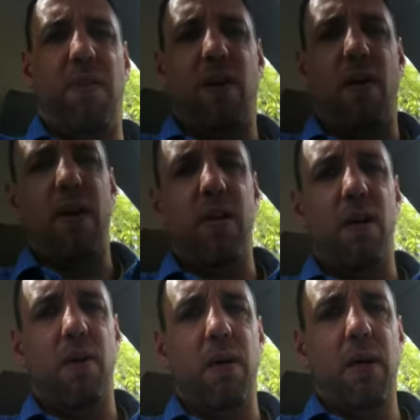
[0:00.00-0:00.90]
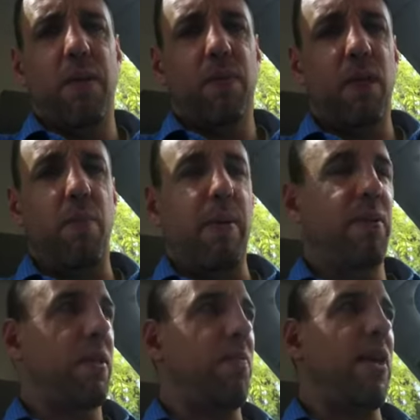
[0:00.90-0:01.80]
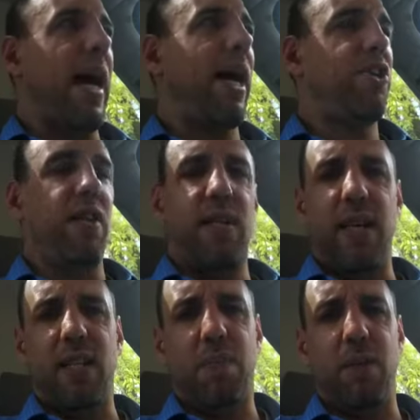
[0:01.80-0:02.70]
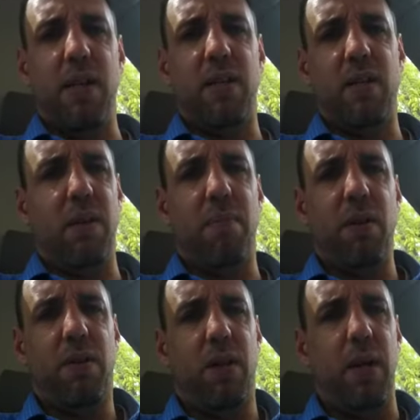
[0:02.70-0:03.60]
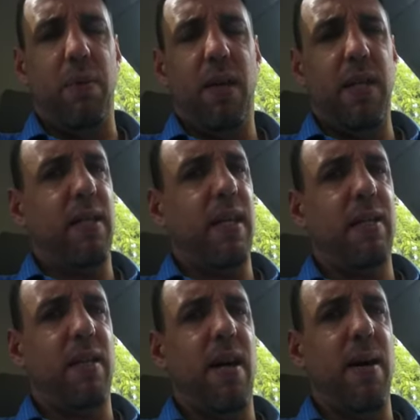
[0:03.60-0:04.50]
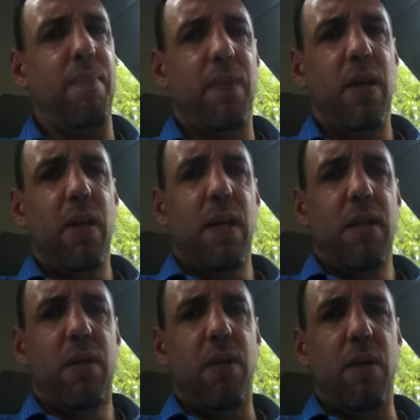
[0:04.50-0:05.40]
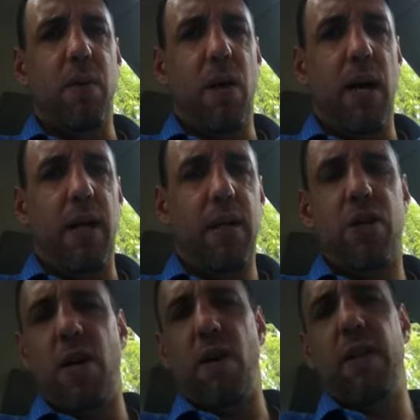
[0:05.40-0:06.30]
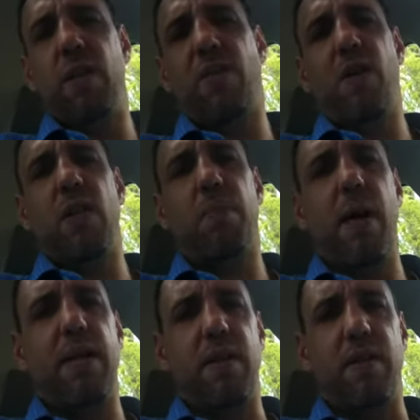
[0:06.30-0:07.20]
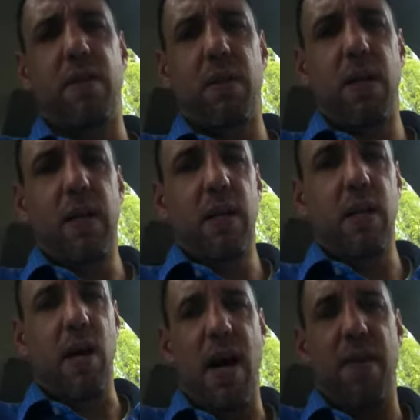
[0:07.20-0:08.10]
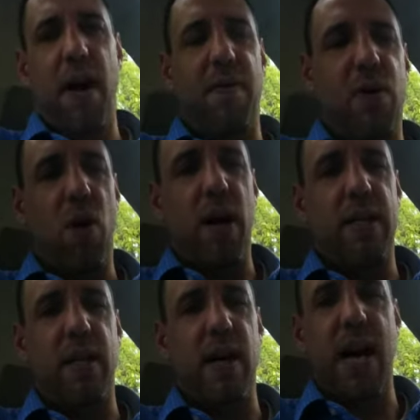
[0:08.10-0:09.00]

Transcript: For all I know, there may be some reaction that takes place in the blow tube that takes time to uh, to generate these false positives. You know, I, I have no idea.